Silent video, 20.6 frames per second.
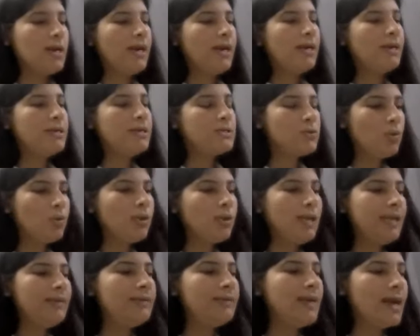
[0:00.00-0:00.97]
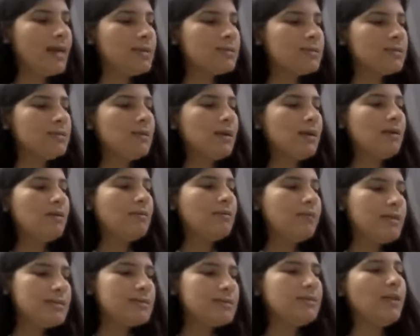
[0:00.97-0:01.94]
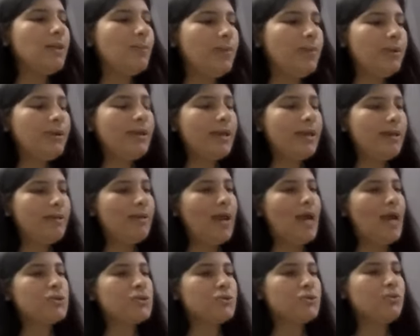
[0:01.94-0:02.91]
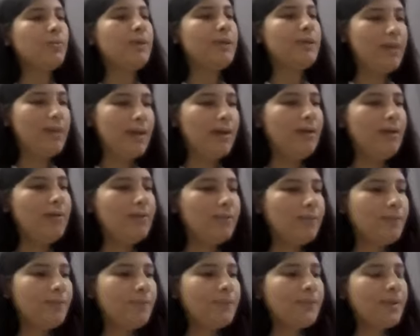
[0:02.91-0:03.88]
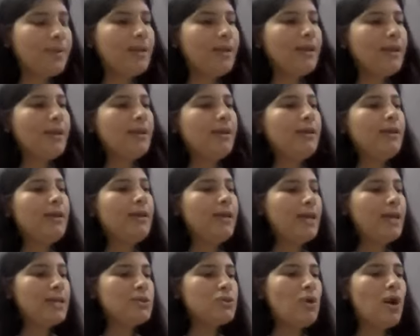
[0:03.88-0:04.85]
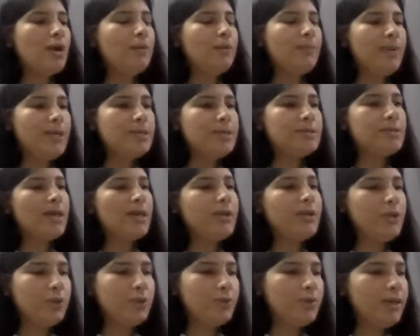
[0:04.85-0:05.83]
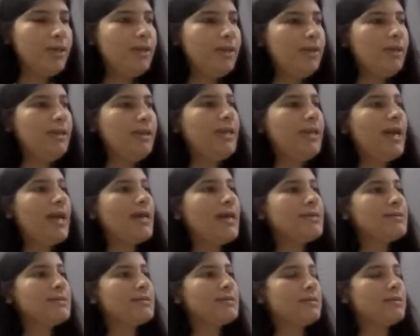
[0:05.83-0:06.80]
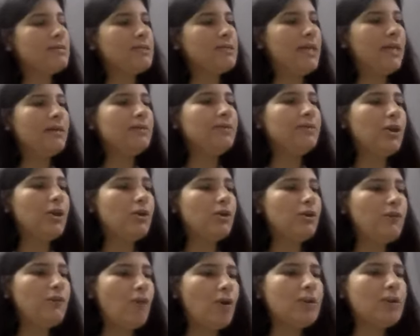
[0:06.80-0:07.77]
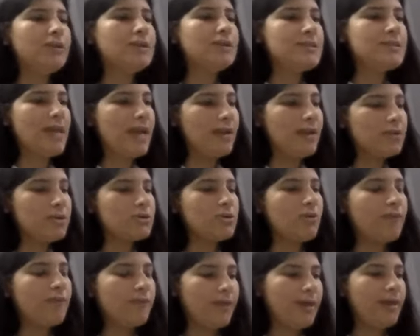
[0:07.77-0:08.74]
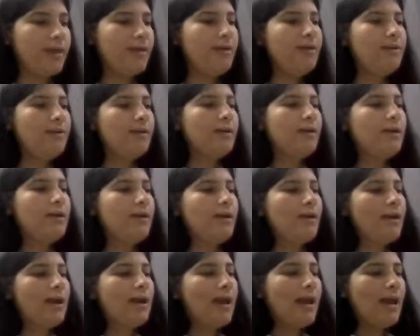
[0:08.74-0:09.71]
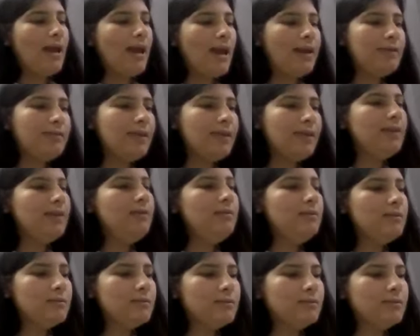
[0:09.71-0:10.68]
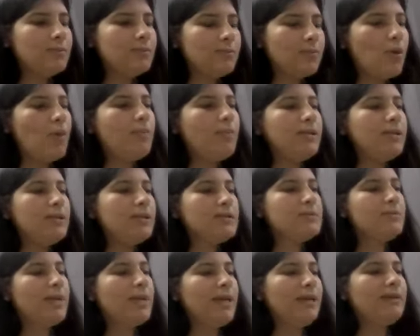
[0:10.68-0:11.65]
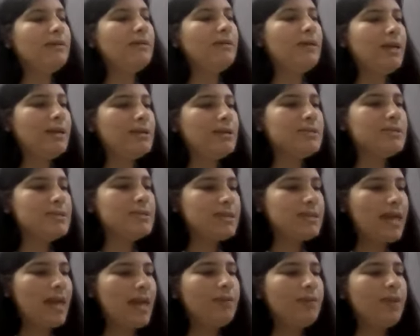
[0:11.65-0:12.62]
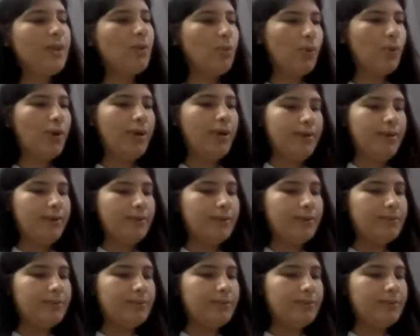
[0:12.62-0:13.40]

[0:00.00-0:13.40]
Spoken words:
It is only that a reasonable care has to be there. He has not breached that duty. He has taken care of all the standards of care. And then probably this medical negligence can be avoided.